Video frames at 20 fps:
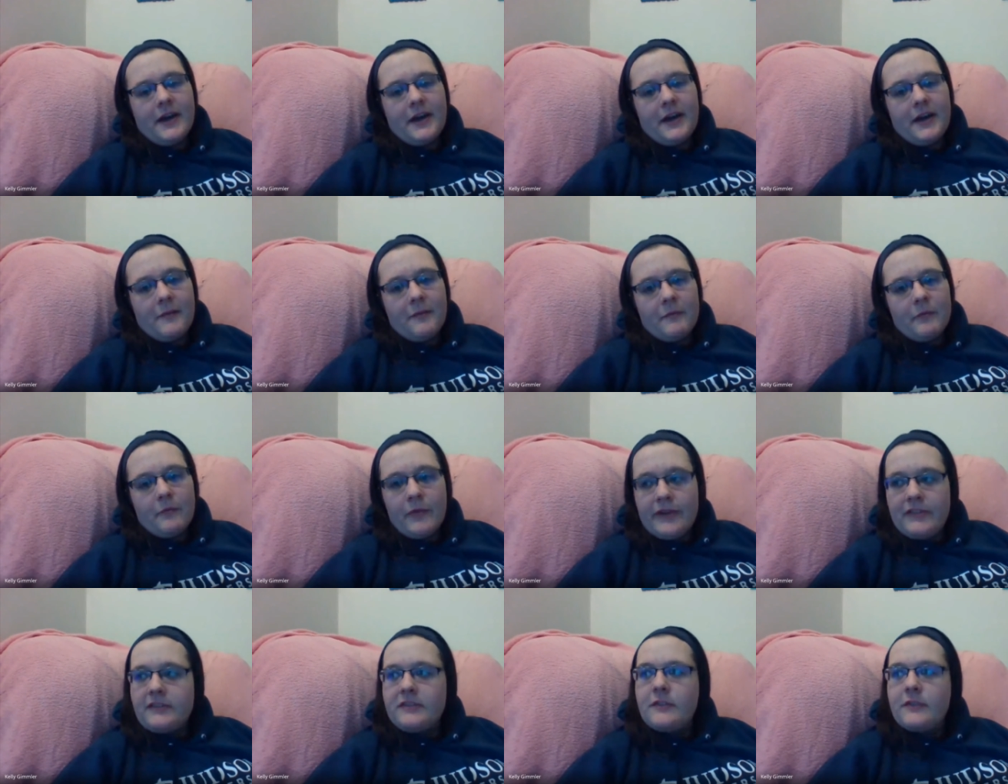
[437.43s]

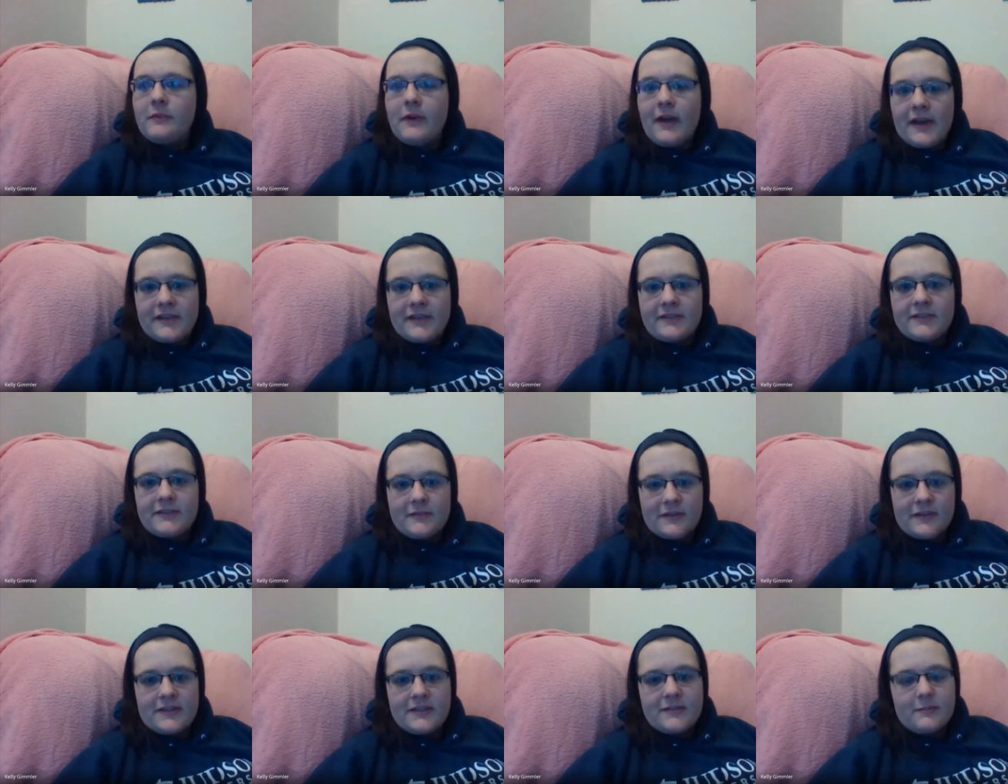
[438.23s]
um, with the RISE
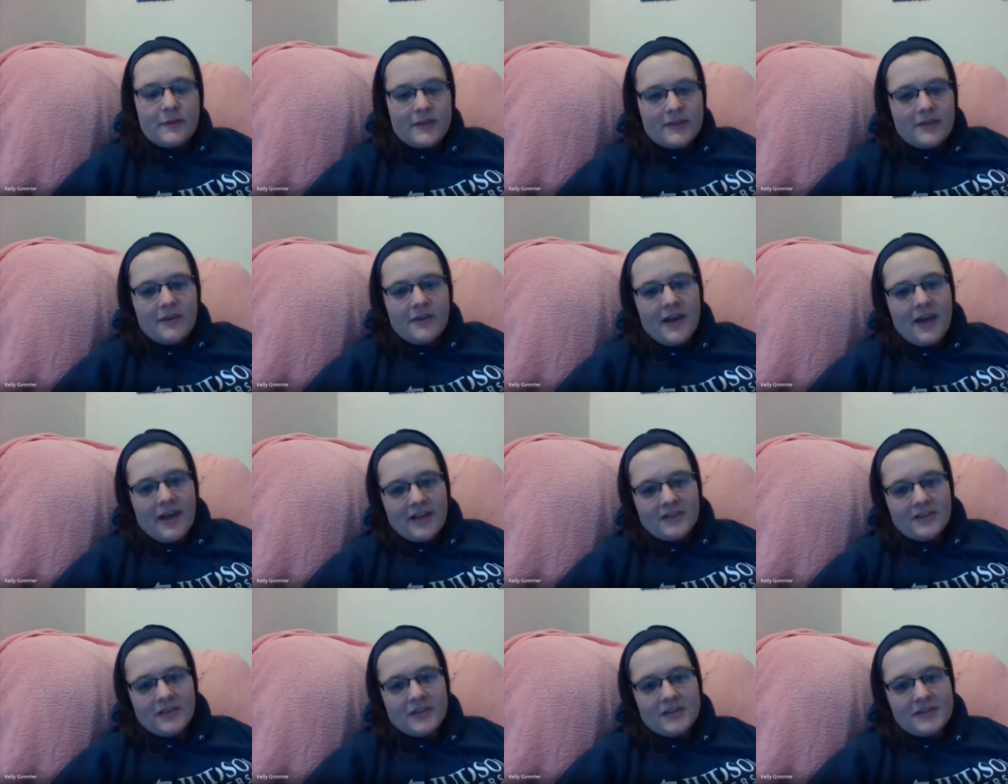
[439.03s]
students when they're
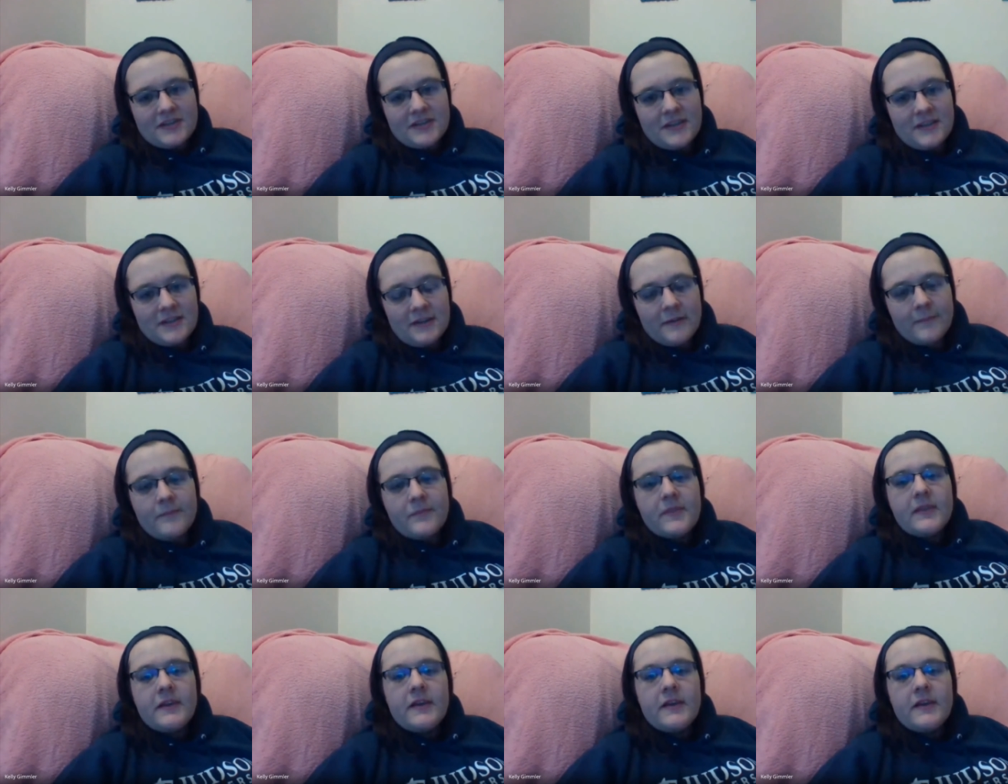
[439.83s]
at Judson.